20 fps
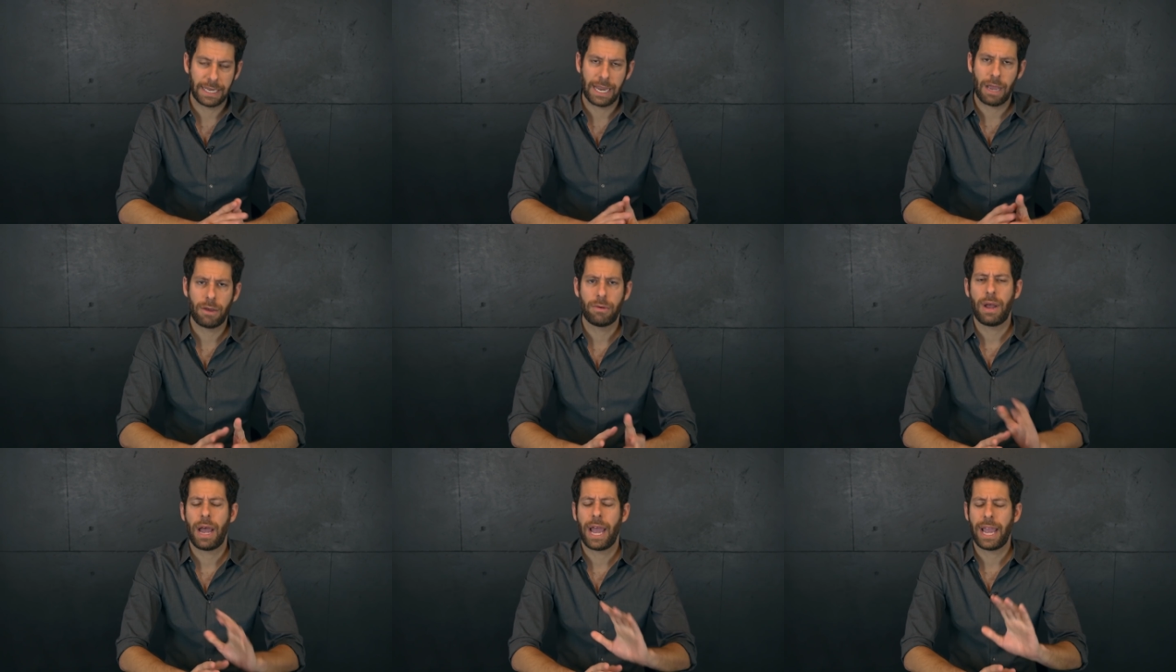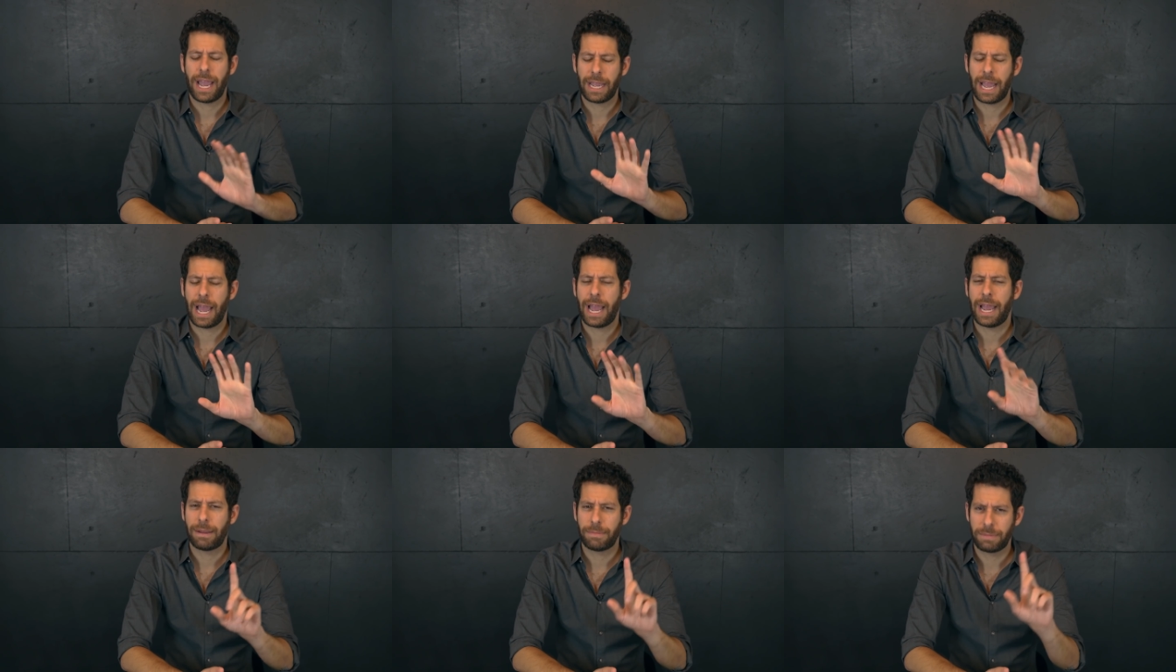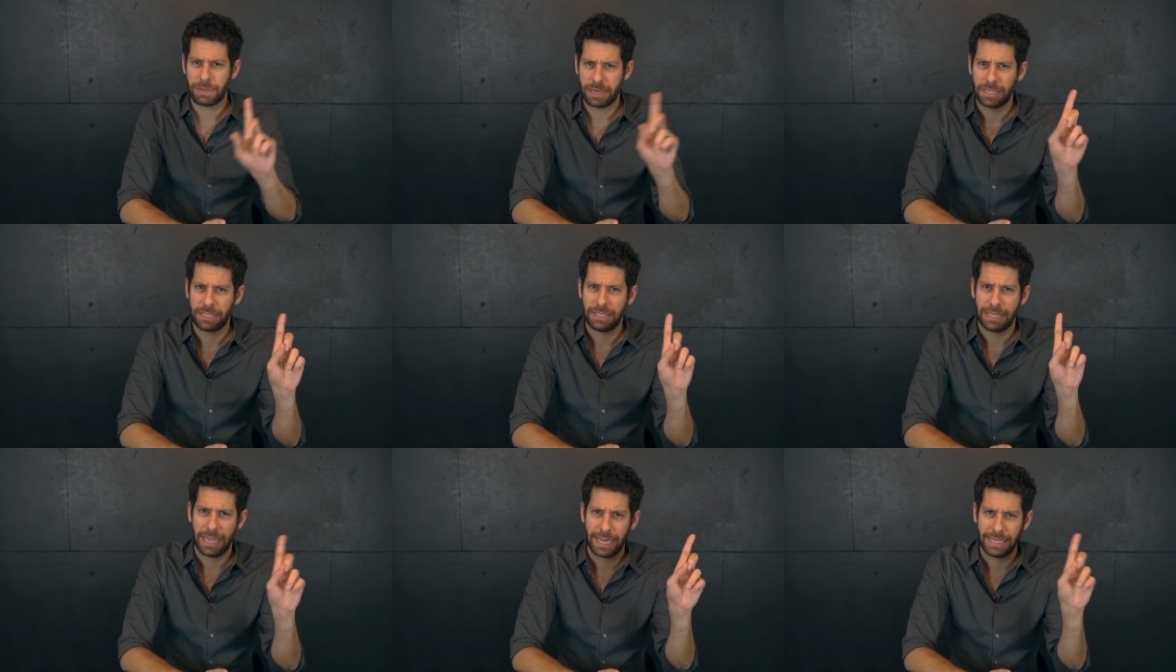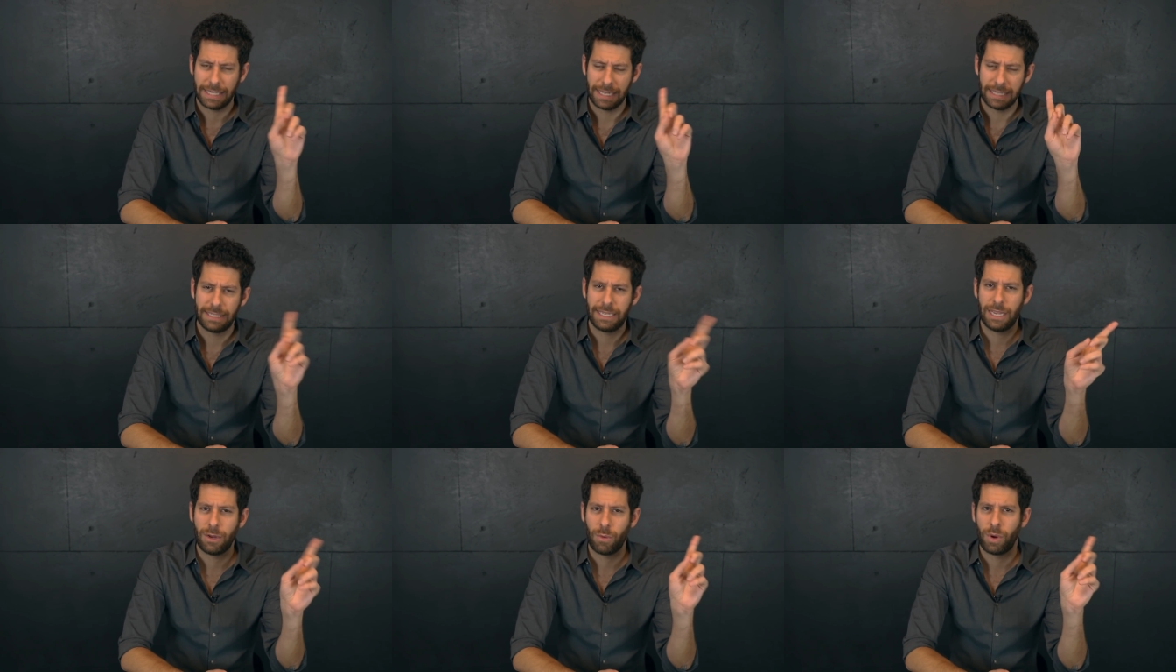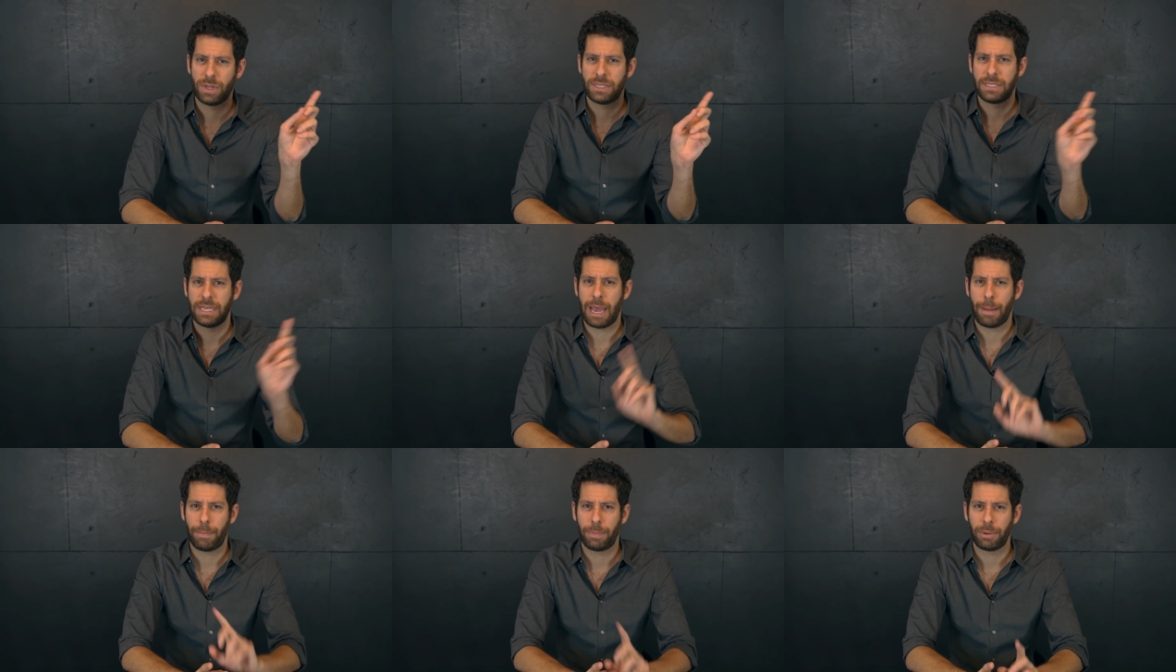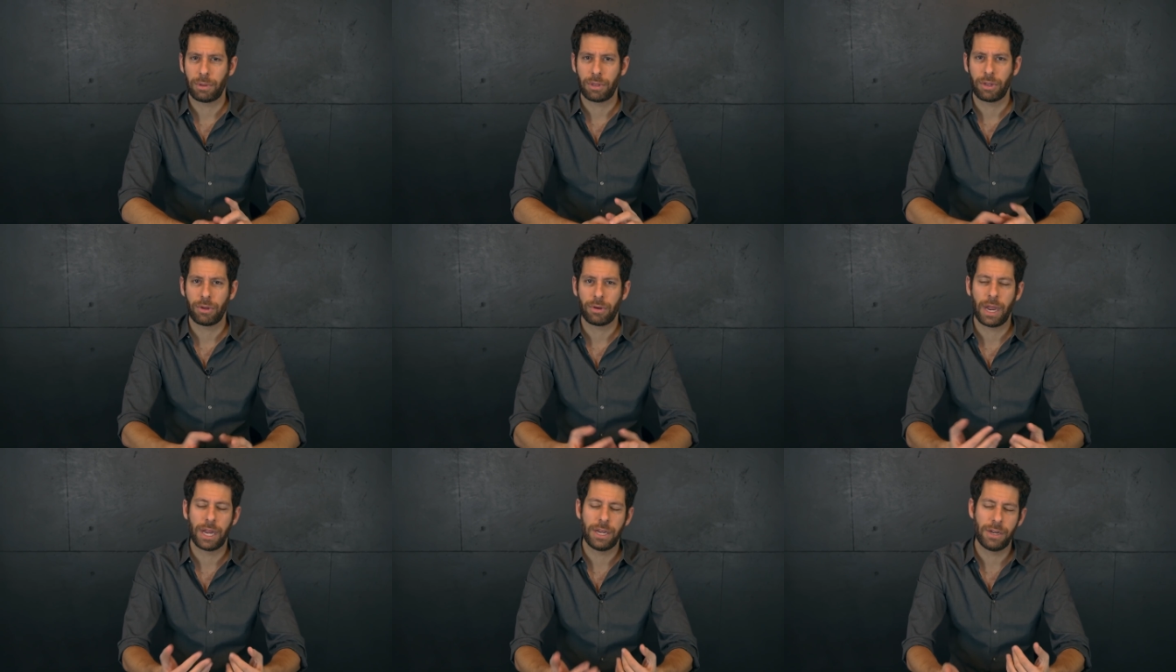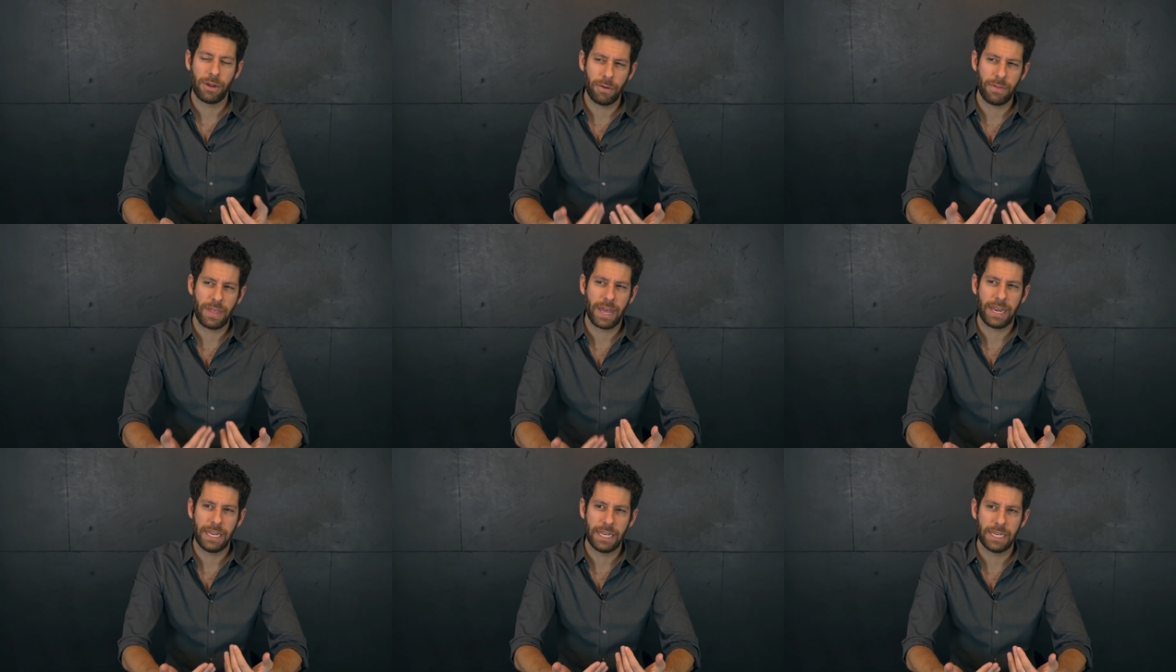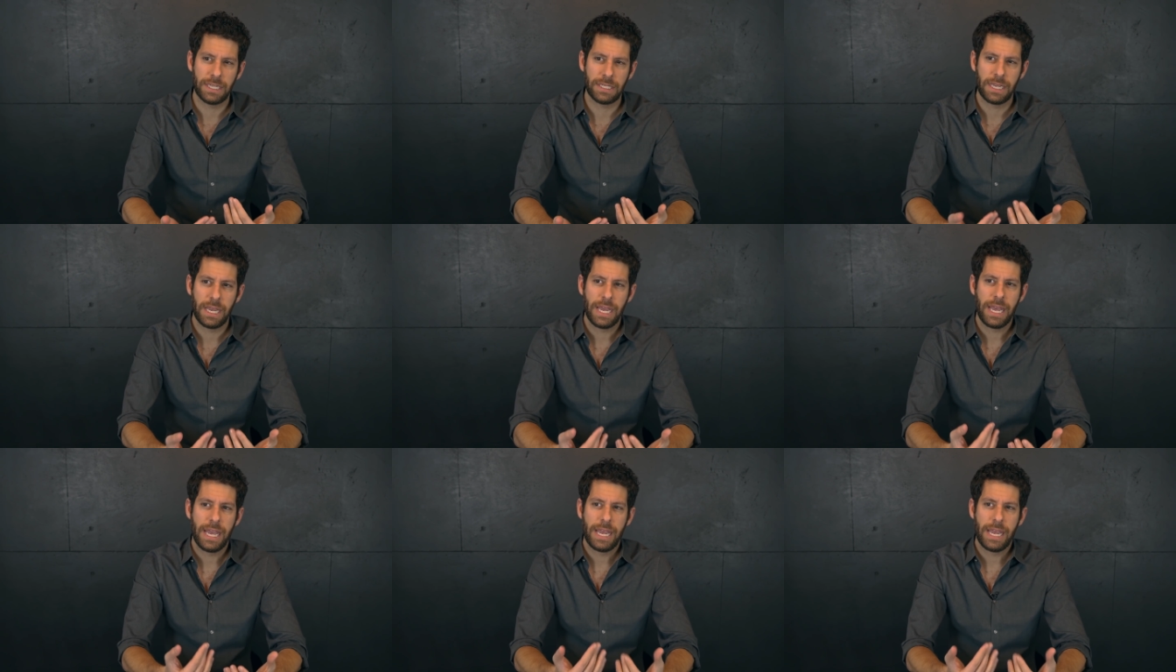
Now, I, am gonna say, I did say WhatsApp earlier. I know that is